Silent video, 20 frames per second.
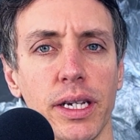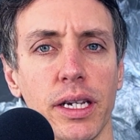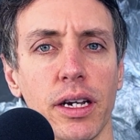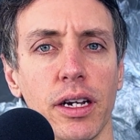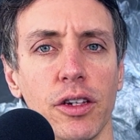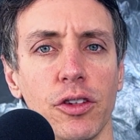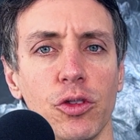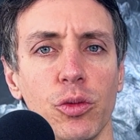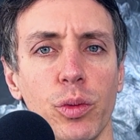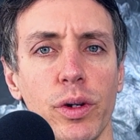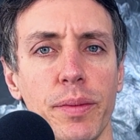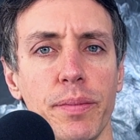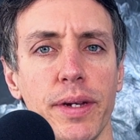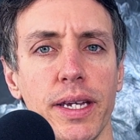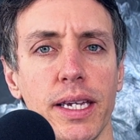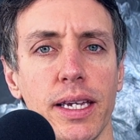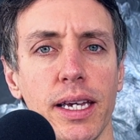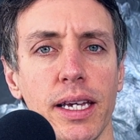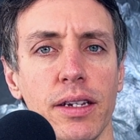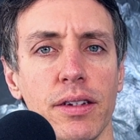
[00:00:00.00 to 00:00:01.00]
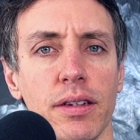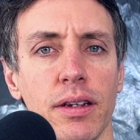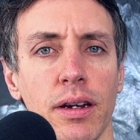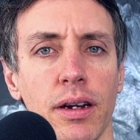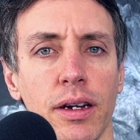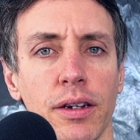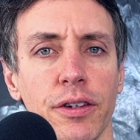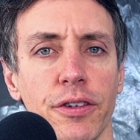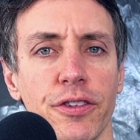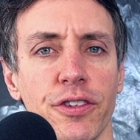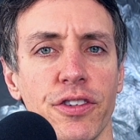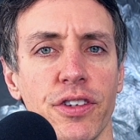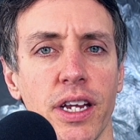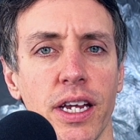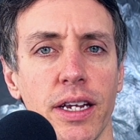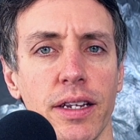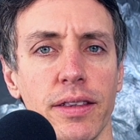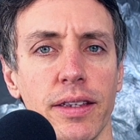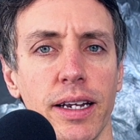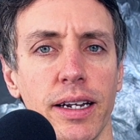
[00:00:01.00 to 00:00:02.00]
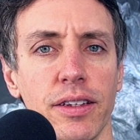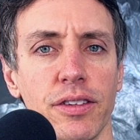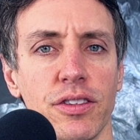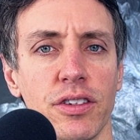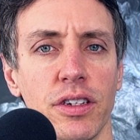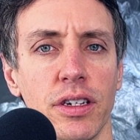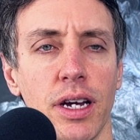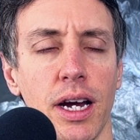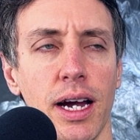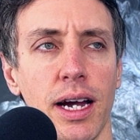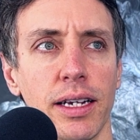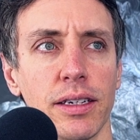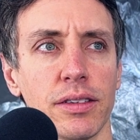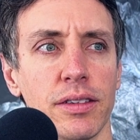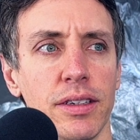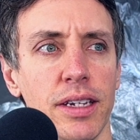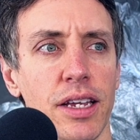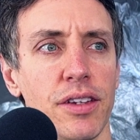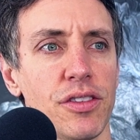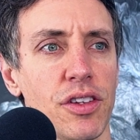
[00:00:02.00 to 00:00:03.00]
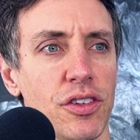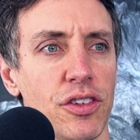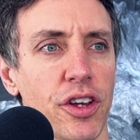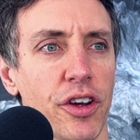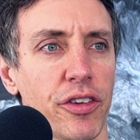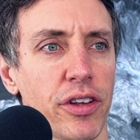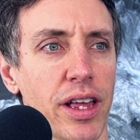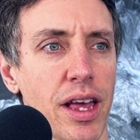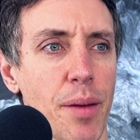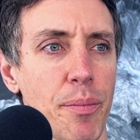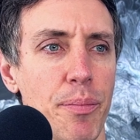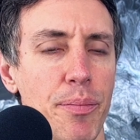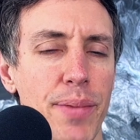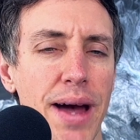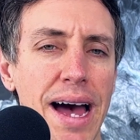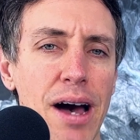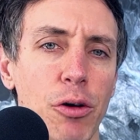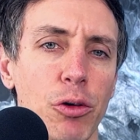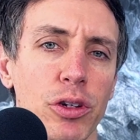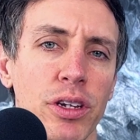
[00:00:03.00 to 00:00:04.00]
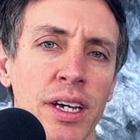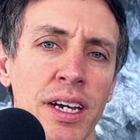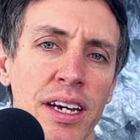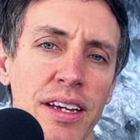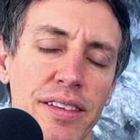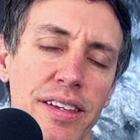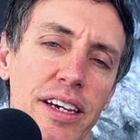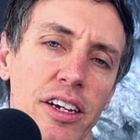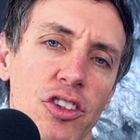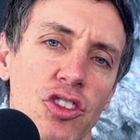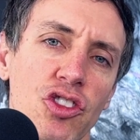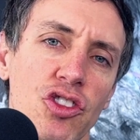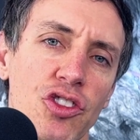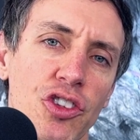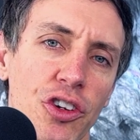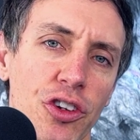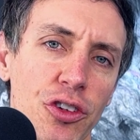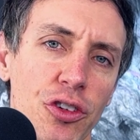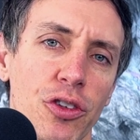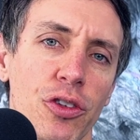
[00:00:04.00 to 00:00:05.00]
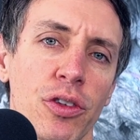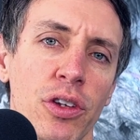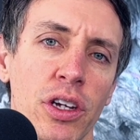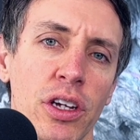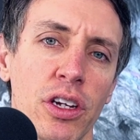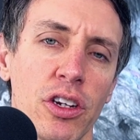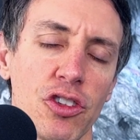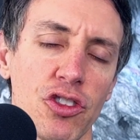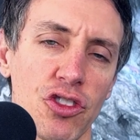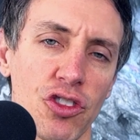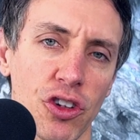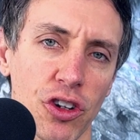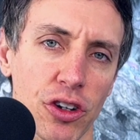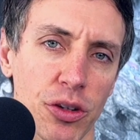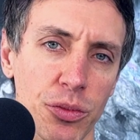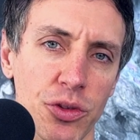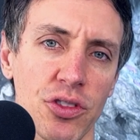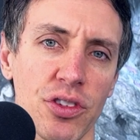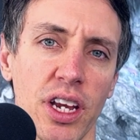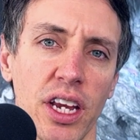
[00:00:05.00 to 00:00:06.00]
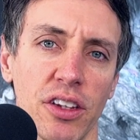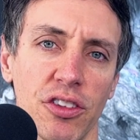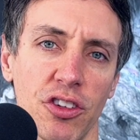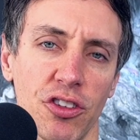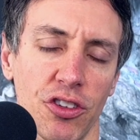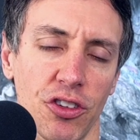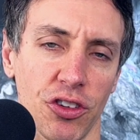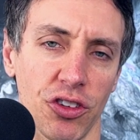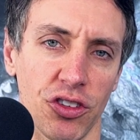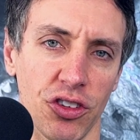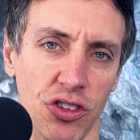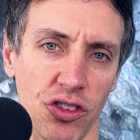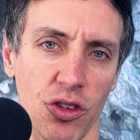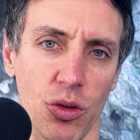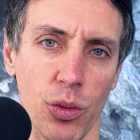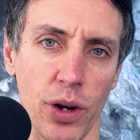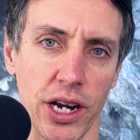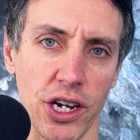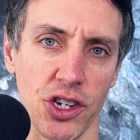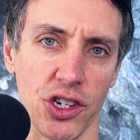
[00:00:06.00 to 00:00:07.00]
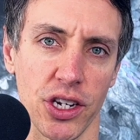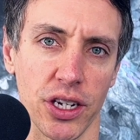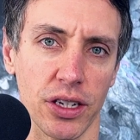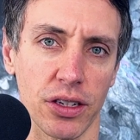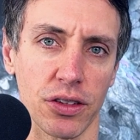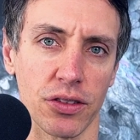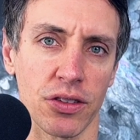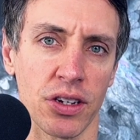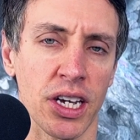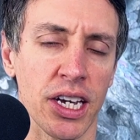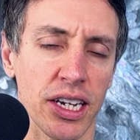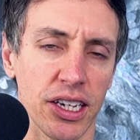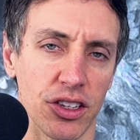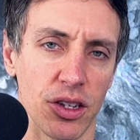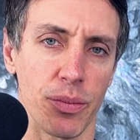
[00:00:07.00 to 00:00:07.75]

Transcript: because we begin to understand that it's not necessarily about the external circumstances or situations.